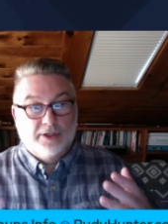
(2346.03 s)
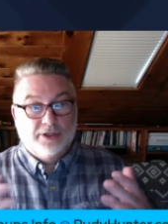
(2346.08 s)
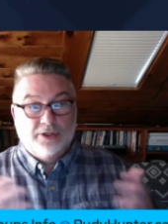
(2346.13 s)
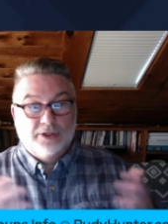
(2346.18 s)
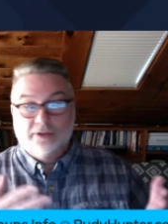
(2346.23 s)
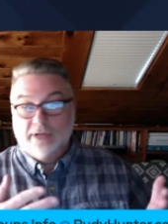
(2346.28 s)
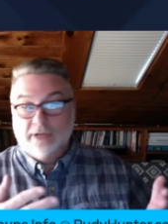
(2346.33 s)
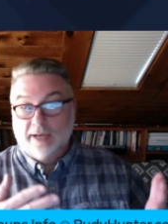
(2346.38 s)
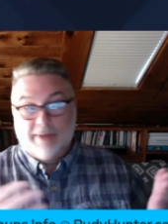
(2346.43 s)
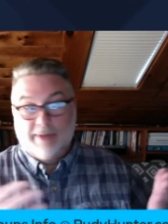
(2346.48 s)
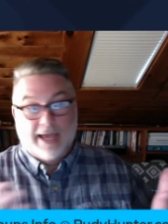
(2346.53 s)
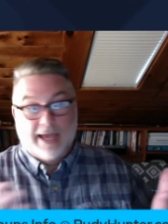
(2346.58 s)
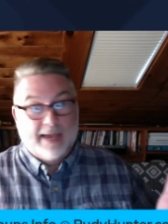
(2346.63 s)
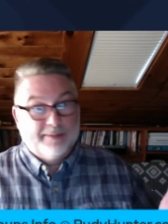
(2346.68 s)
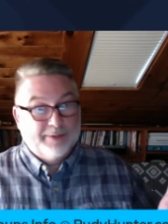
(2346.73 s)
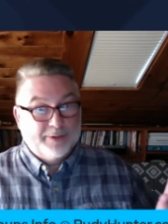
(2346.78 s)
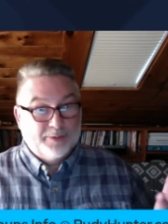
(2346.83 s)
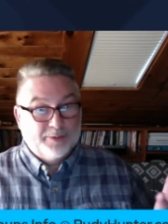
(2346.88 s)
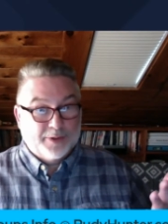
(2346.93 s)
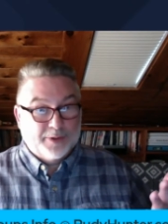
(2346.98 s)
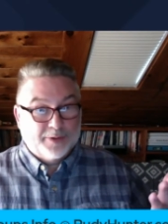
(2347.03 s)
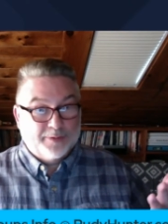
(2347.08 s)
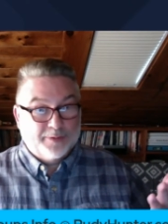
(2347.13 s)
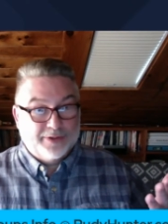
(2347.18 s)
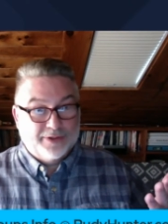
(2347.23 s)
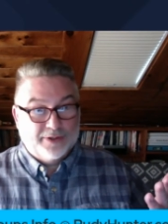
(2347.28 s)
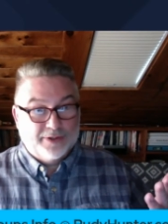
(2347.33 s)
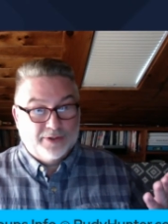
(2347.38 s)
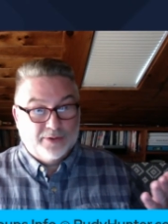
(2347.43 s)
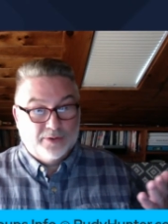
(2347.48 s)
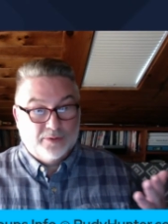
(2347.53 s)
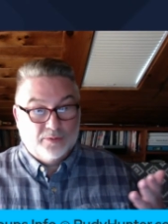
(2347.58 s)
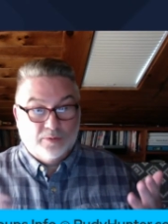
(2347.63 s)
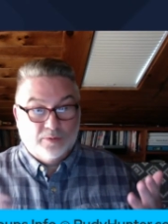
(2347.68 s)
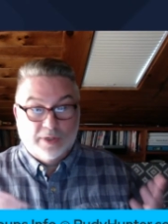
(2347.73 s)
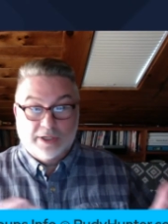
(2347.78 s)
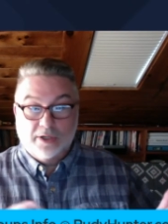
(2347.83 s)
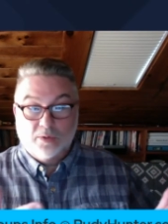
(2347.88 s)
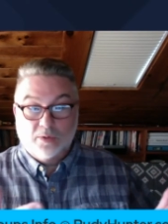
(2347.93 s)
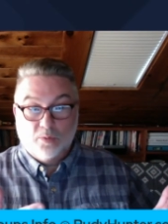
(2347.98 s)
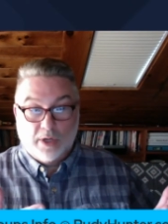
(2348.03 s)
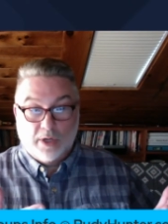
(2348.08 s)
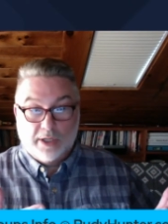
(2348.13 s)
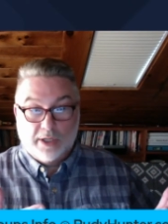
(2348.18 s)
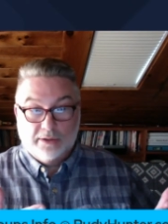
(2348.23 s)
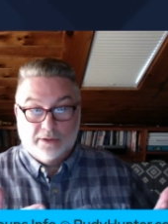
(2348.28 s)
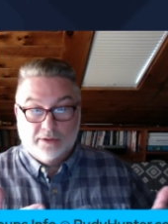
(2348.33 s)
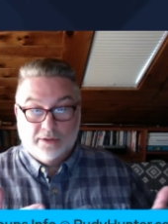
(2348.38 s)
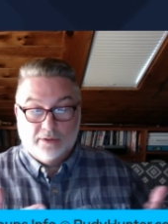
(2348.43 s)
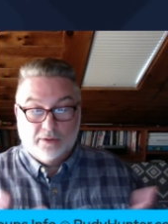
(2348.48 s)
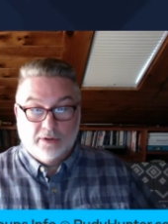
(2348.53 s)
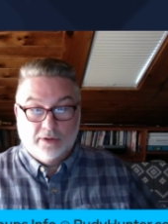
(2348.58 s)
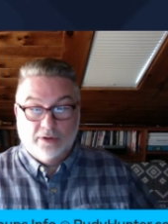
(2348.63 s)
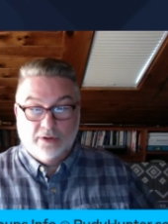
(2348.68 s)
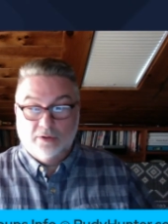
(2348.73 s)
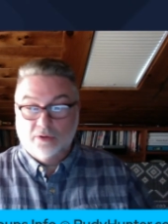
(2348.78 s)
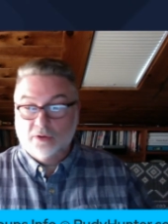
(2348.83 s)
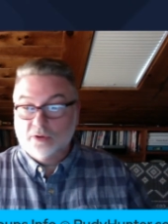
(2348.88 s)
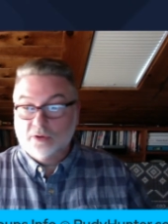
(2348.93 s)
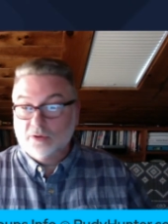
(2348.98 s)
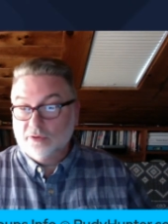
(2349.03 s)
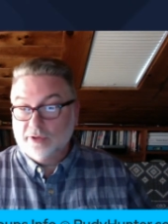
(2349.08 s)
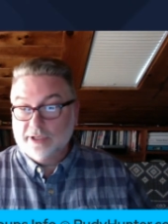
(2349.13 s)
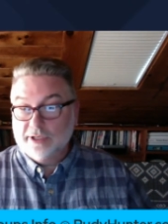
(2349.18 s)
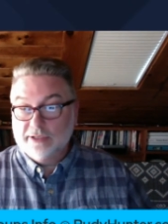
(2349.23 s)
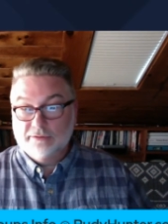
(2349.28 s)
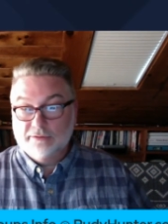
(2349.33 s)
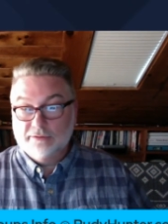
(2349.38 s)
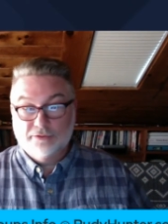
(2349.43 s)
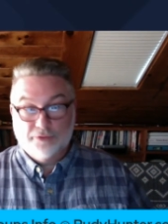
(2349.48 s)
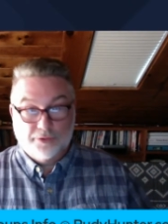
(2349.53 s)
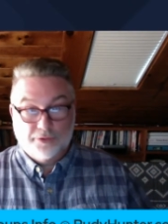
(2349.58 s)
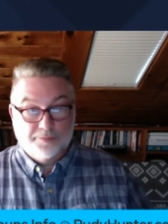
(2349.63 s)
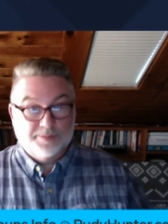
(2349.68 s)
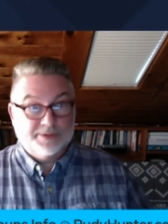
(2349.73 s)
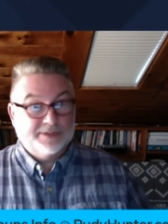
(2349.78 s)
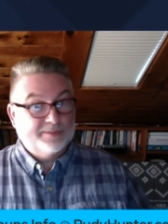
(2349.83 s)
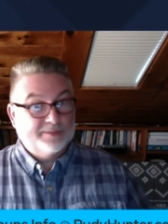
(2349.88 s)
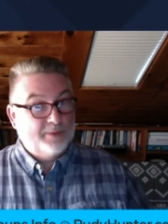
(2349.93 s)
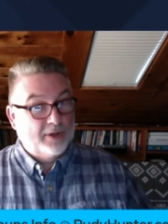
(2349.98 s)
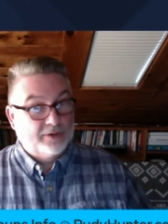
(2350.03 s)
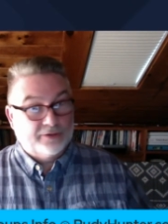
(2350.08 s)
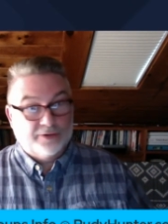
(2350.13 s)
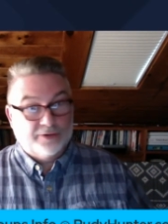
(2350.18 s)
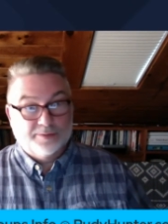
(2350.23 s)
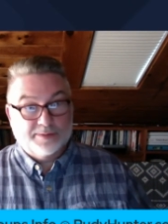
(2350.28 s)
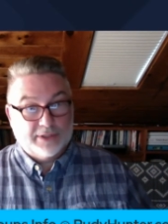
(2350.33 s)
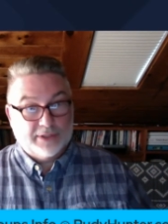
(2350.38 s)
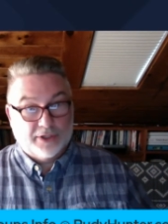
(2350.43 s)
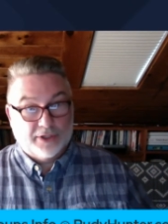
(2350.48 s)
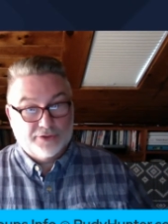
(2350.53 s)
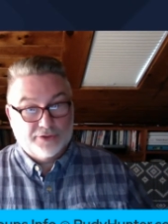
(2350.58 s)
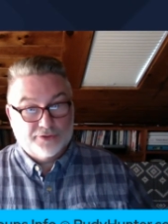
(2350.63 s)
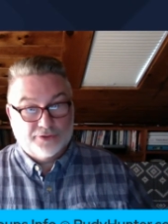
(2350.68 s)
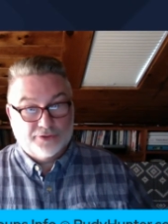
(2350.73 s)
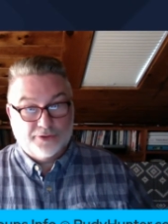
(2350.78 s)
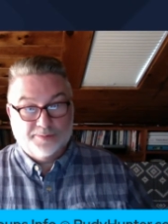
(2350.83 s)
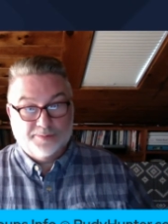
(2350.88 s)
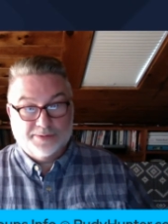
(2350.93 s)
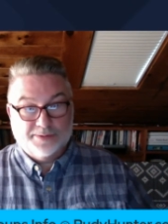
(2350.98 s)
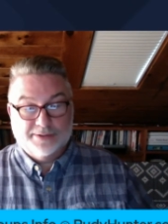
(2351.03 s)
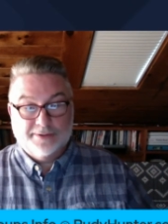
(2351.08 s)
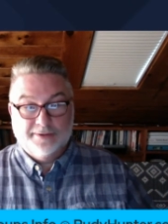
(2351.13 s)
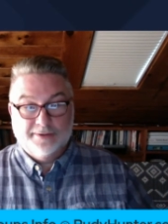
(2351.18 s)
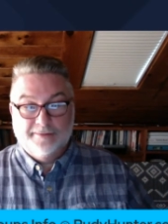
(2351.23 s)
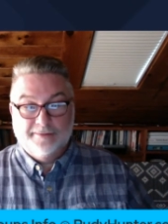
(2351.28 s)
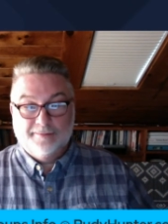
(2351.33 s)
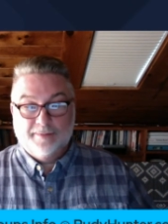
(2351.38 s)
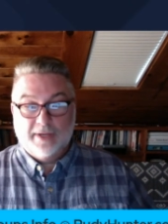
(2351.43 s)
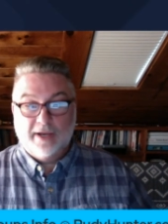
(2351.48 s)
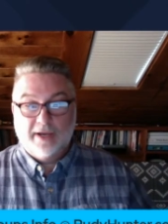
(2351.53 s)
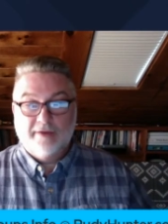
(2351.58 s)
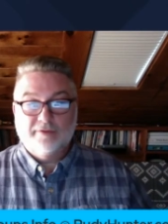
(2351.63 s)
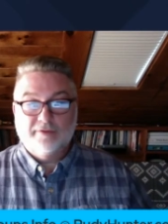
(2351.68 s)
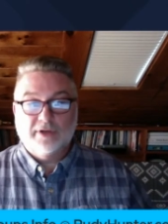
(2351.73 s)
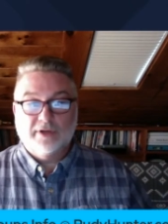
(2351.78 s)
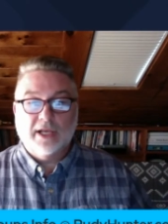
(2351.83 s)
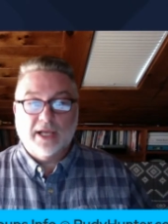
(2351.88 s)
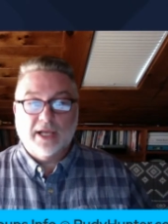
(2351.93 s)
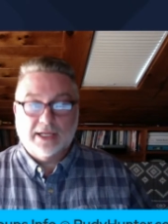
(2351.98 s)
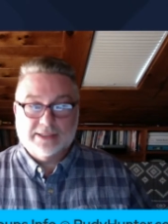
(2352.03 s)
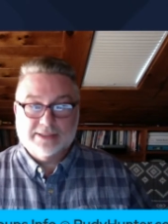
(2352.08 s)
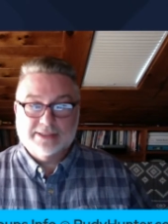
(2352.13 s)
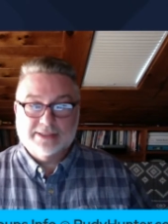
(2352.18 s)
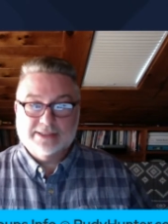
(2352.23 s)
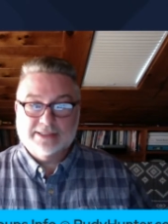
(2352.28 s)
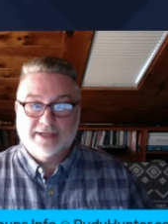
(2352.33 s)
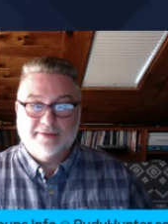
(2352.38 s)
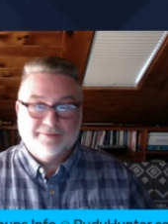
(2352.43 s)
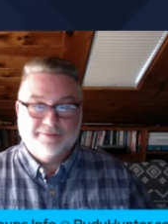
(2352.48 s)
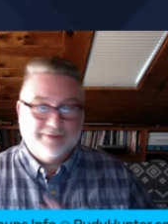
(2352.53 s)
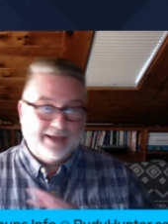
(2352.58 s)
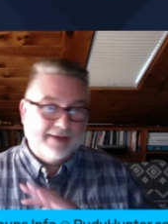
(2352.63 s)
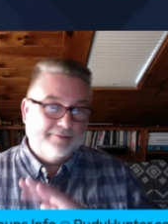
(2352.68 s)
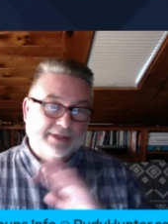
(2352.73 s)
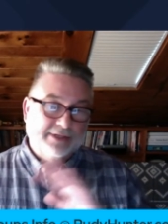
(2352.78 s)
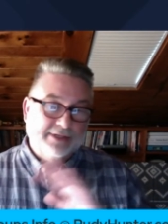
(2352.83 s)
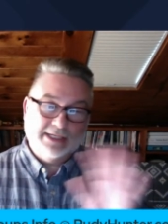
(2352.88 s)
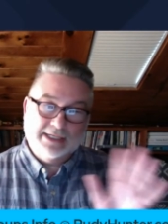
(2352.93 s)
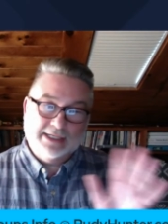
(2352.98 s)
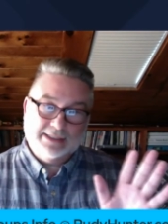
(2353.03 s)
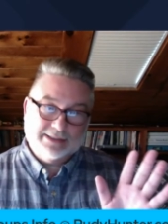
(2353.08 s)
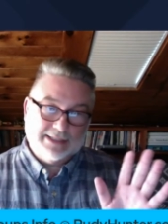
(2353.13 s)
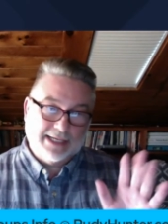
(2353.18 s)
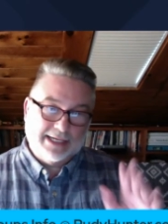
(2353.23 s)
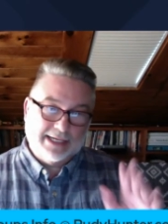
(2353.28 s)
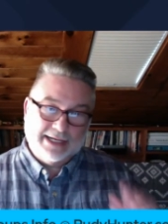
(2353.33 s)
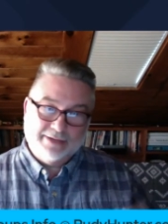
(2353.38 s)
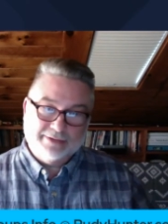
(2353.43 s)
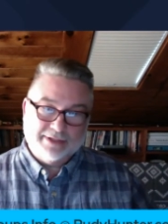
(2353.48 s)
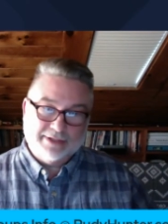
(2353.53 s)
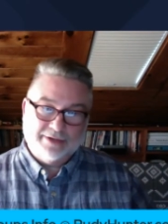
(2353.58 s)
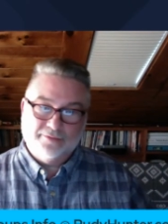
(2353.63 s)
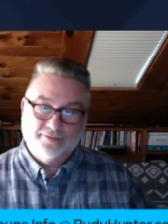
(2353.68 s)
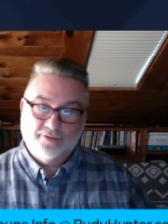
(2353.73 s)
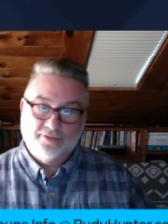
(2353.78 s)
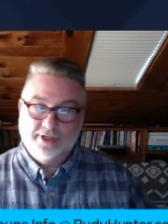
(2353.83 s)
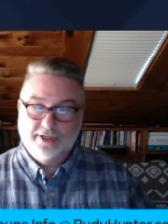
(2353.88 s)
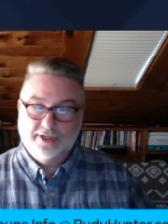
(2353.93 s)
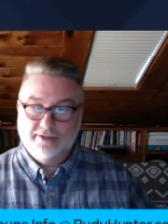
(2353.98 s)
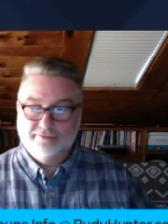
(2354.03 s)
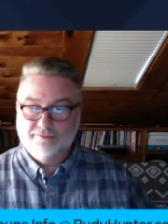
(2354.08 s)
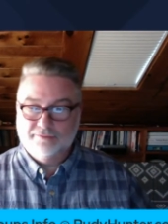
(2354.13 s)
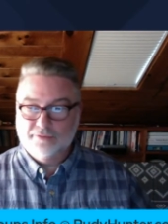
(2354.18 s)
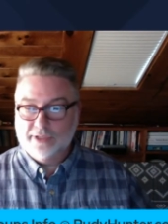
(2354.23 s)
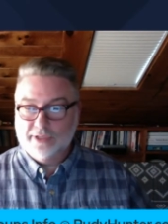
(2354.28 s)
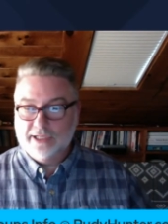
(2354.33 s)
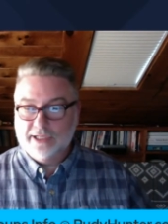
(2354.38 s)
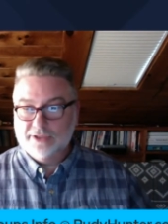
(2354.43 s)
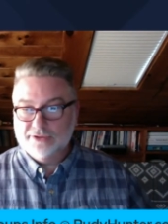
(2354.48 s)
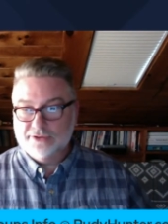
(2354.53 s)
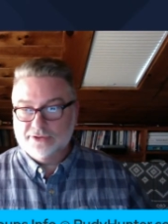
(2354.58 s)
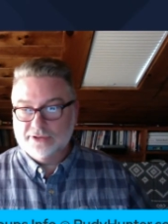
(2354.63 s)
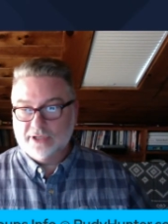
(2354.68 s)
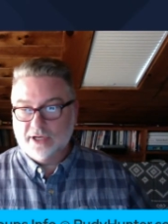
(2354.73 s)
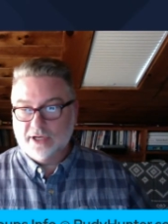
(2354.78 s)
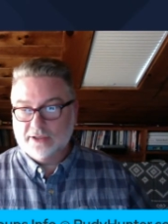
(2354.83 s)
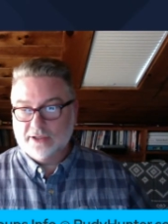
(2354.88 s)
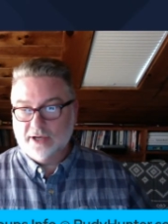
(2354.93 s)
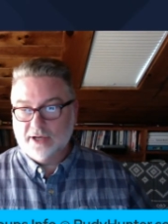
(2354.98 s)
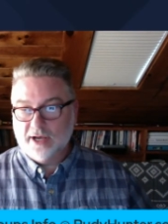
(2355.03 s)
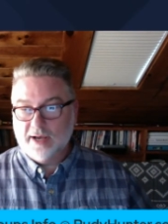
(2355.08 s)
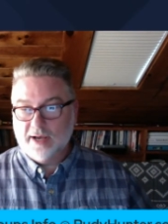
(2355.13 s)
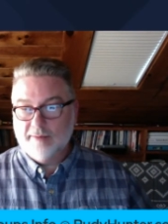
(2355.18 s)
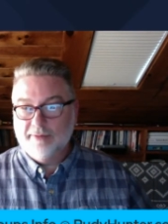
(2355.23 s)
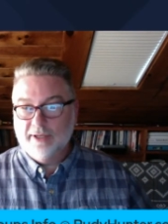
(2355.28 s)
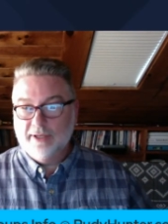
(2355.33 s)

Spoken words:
I'm happy to work with you one-on-one or in groups, small groups, large groups. I offer lots of stuff. Everything is laid out there for you at rudyhunter.com.